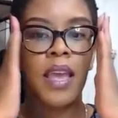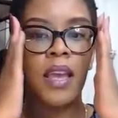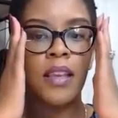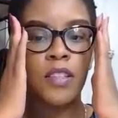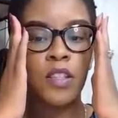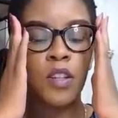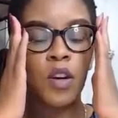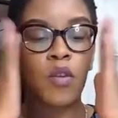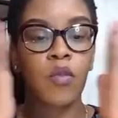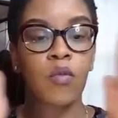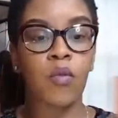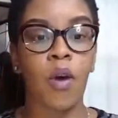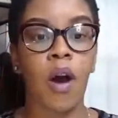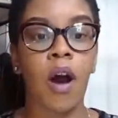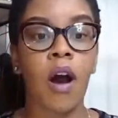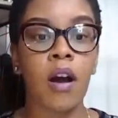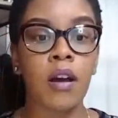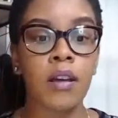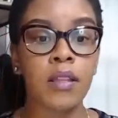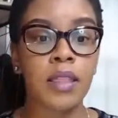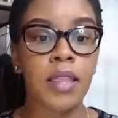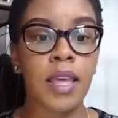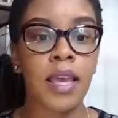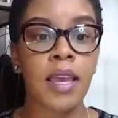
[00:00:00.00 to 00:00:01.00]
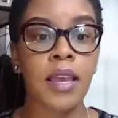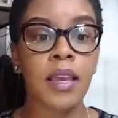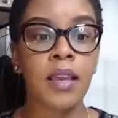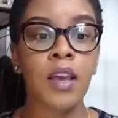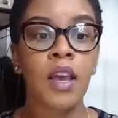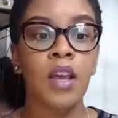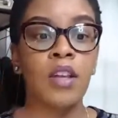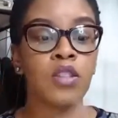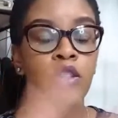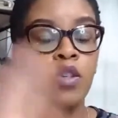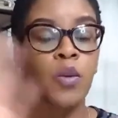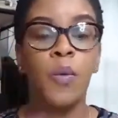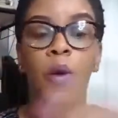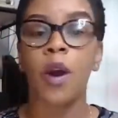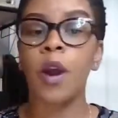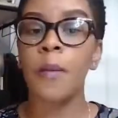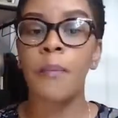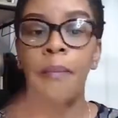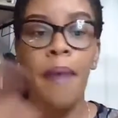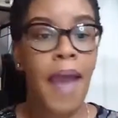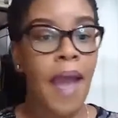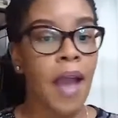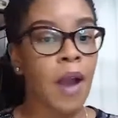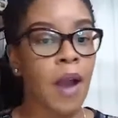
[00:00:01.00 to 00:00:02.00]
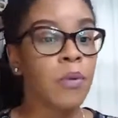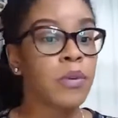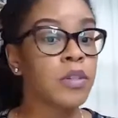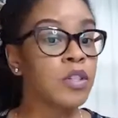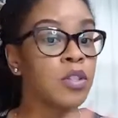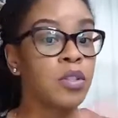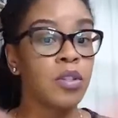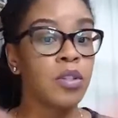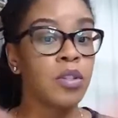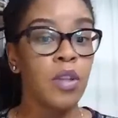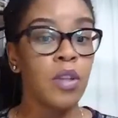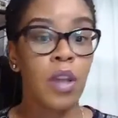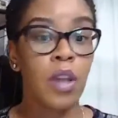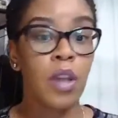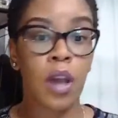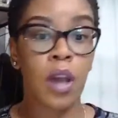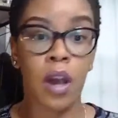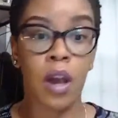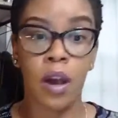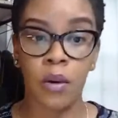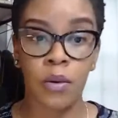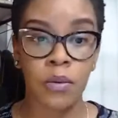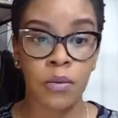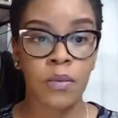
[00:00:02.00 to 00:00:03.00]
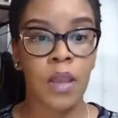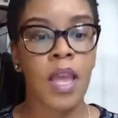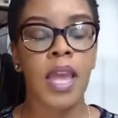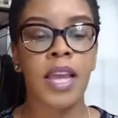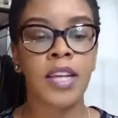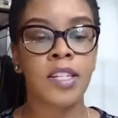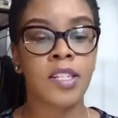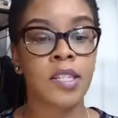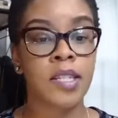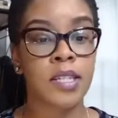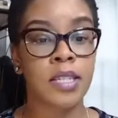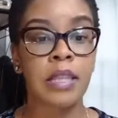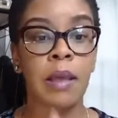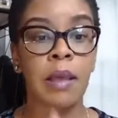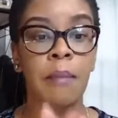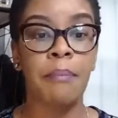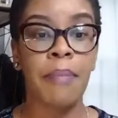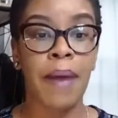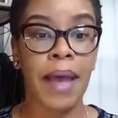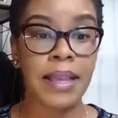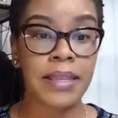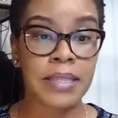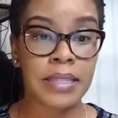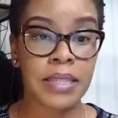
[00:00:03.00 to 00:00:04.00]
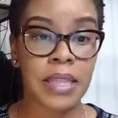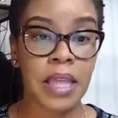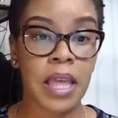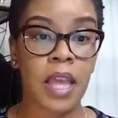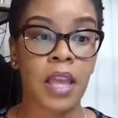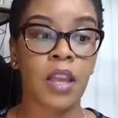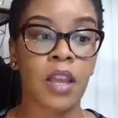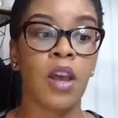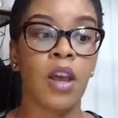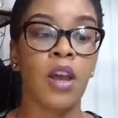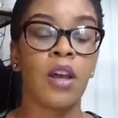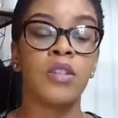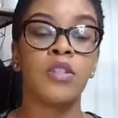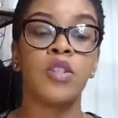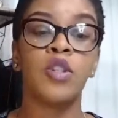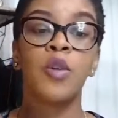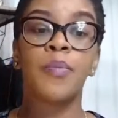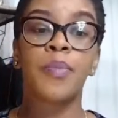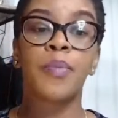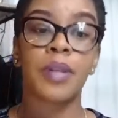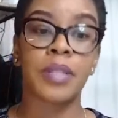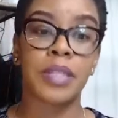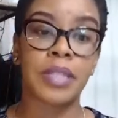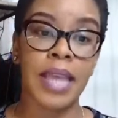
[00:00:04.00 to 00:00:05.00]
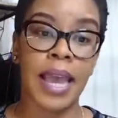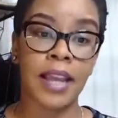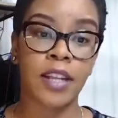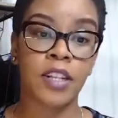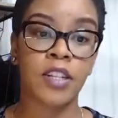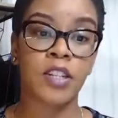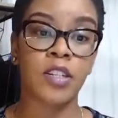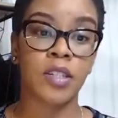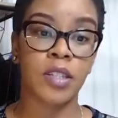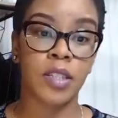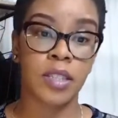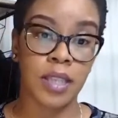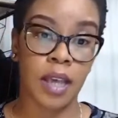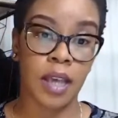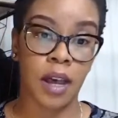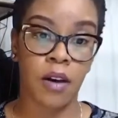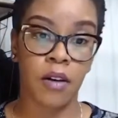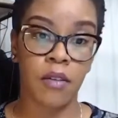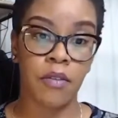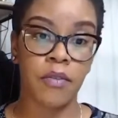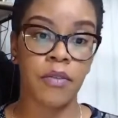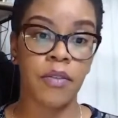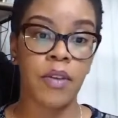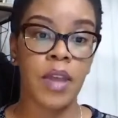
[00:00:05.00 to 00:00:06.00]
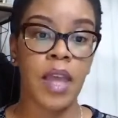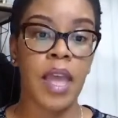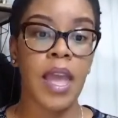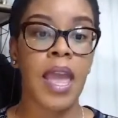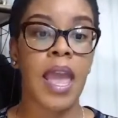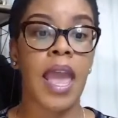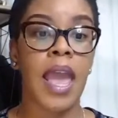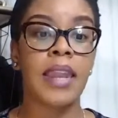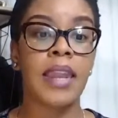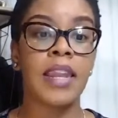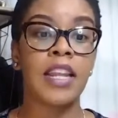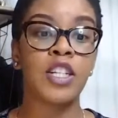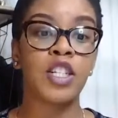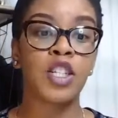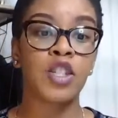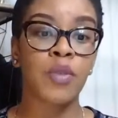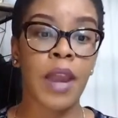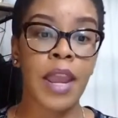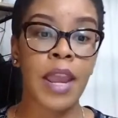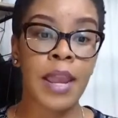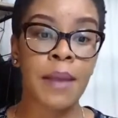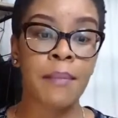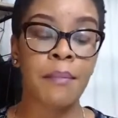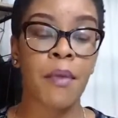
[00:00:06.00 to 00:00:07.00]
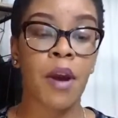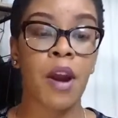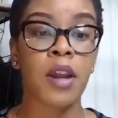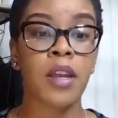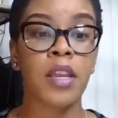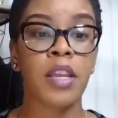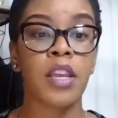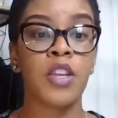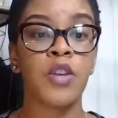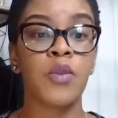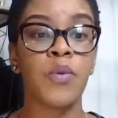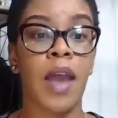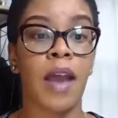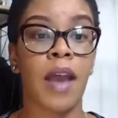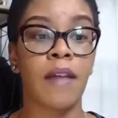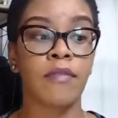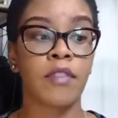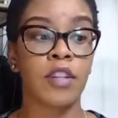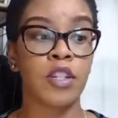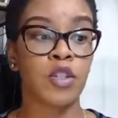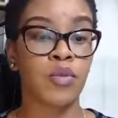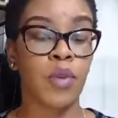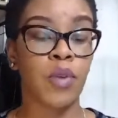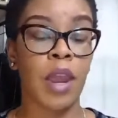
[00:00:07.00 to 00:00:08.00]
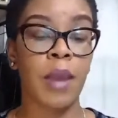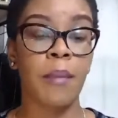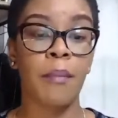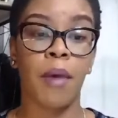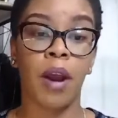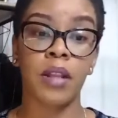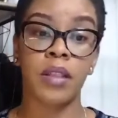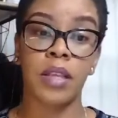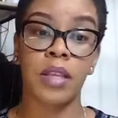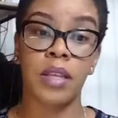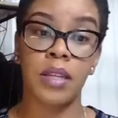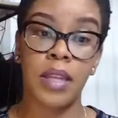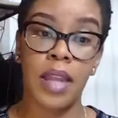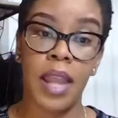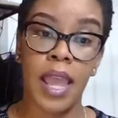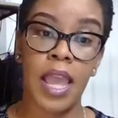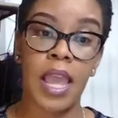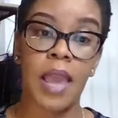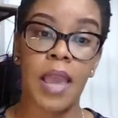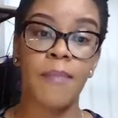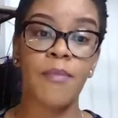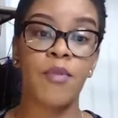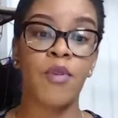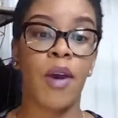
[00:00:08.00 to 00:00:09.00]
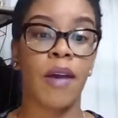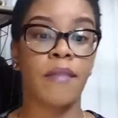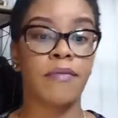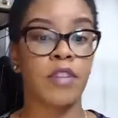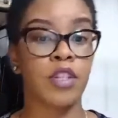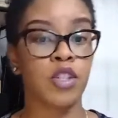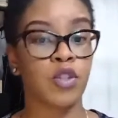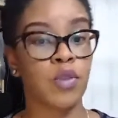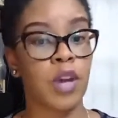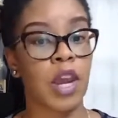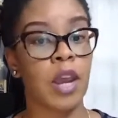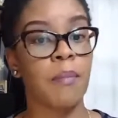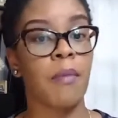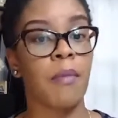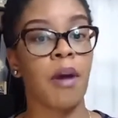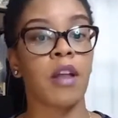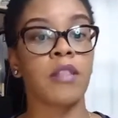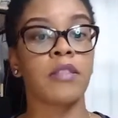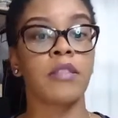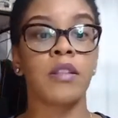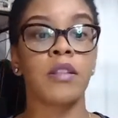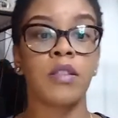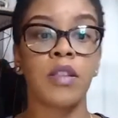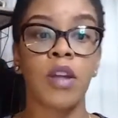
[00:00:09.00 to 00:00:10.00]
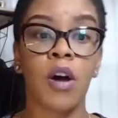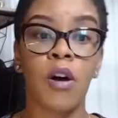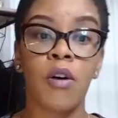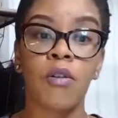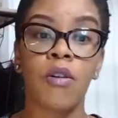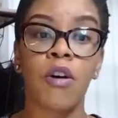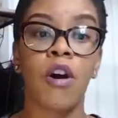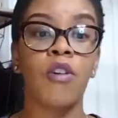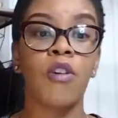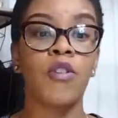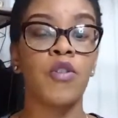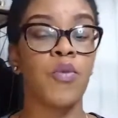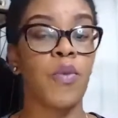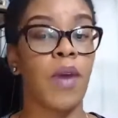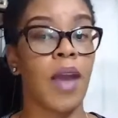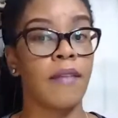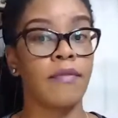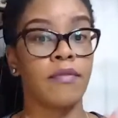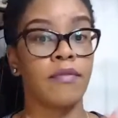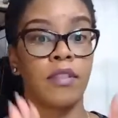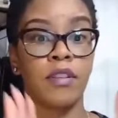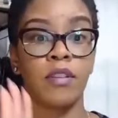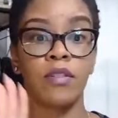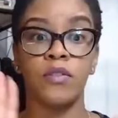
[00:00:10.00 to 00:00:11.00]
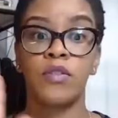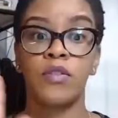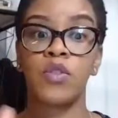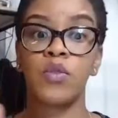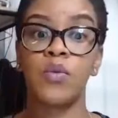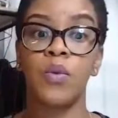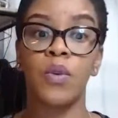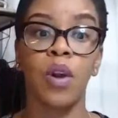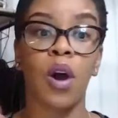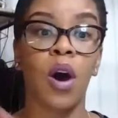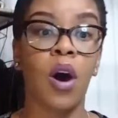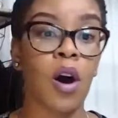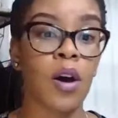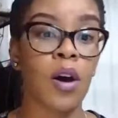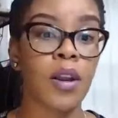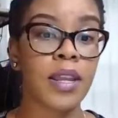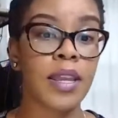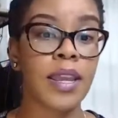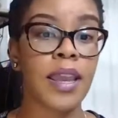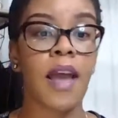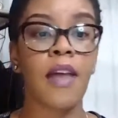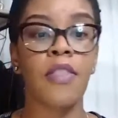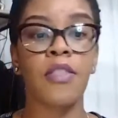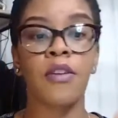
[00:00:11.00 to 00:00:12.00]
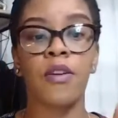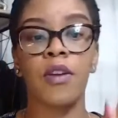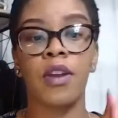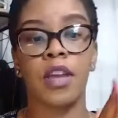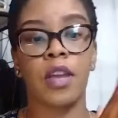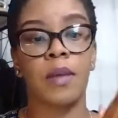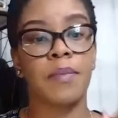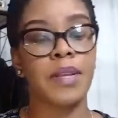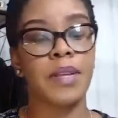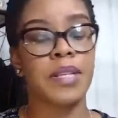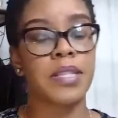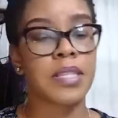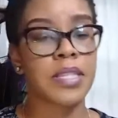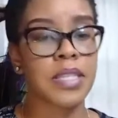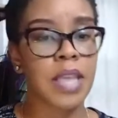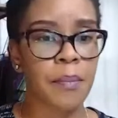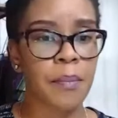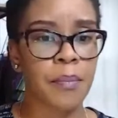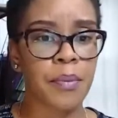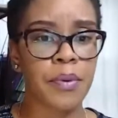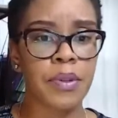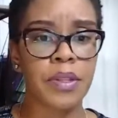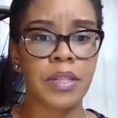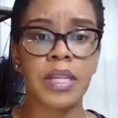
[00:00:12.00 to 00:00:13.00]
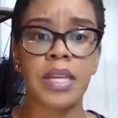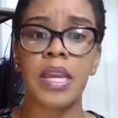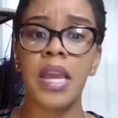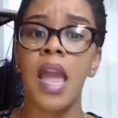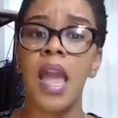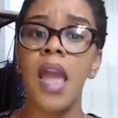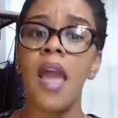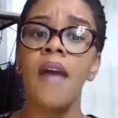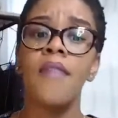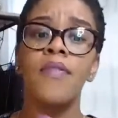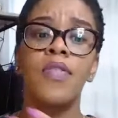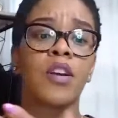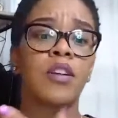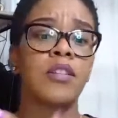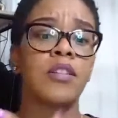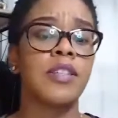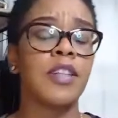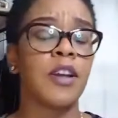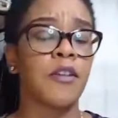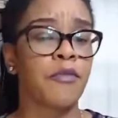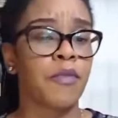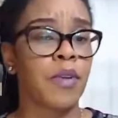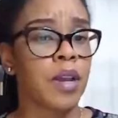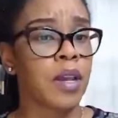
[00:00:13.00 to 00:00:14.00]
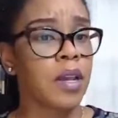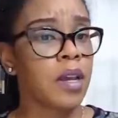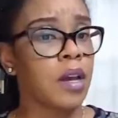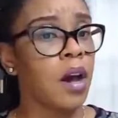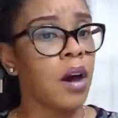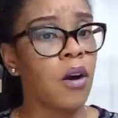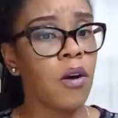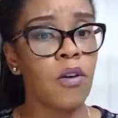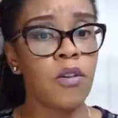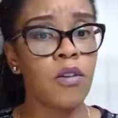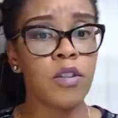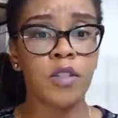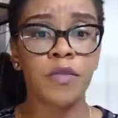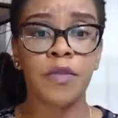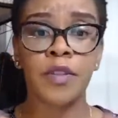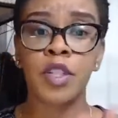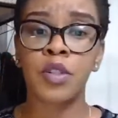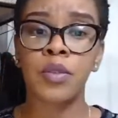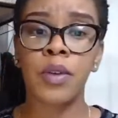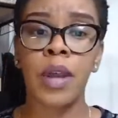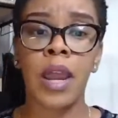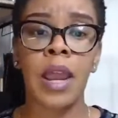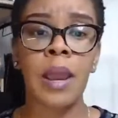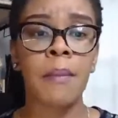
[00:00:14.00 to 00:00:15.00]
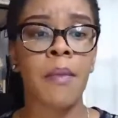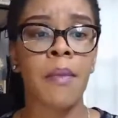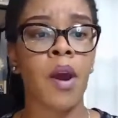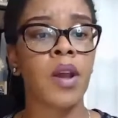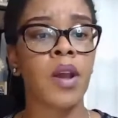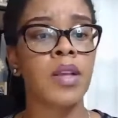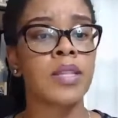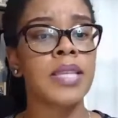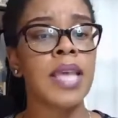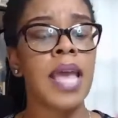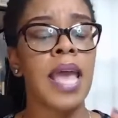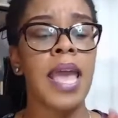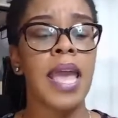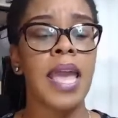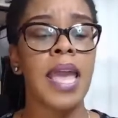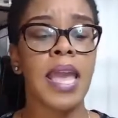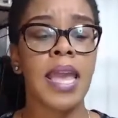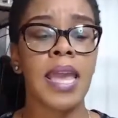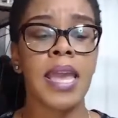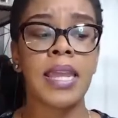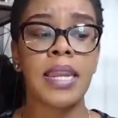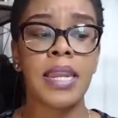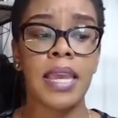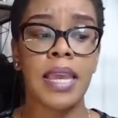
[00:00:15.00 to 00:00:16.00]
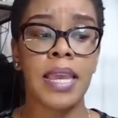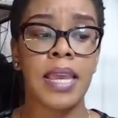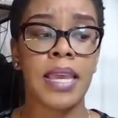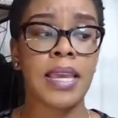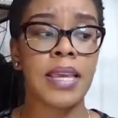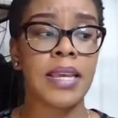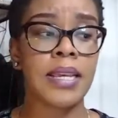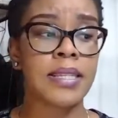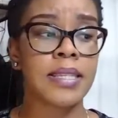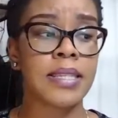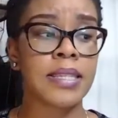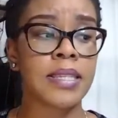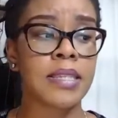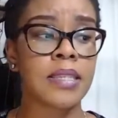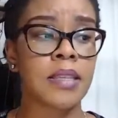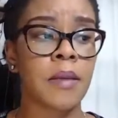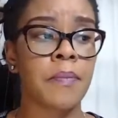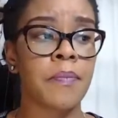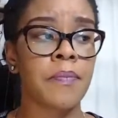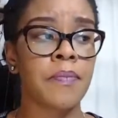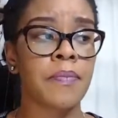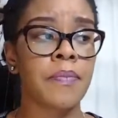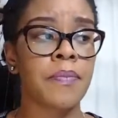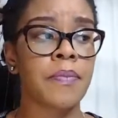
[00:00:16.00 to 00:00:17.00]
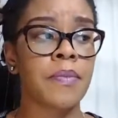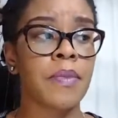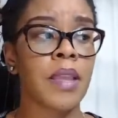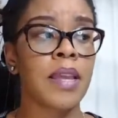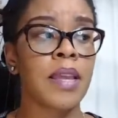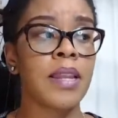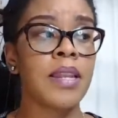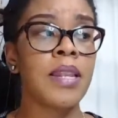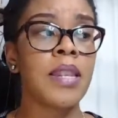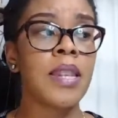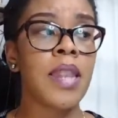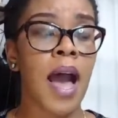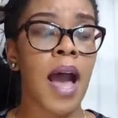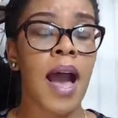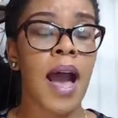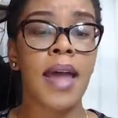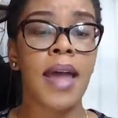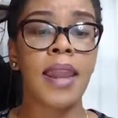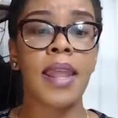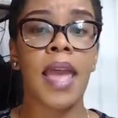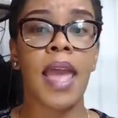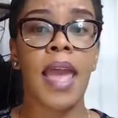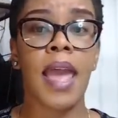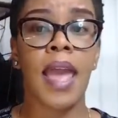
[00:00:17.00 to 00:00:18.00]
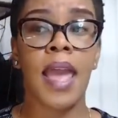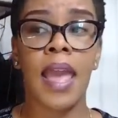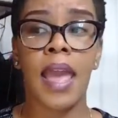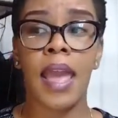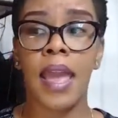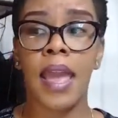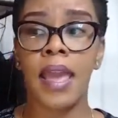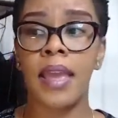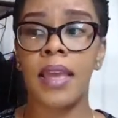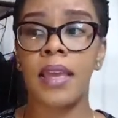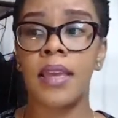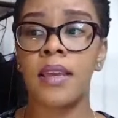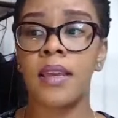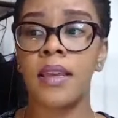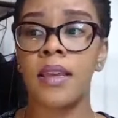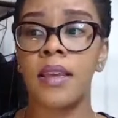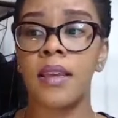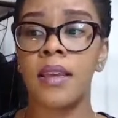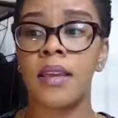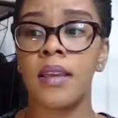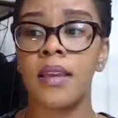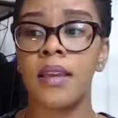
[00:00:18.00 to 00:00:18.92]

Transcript: Is it a wrong thing to work backwards? No. It's just the best thing to protect yourself. And in trademarking, you have to trademark the name, you have to trademark the logo, you have to do it all together. It can be separately. There are different codes for trademarks. It is not I'm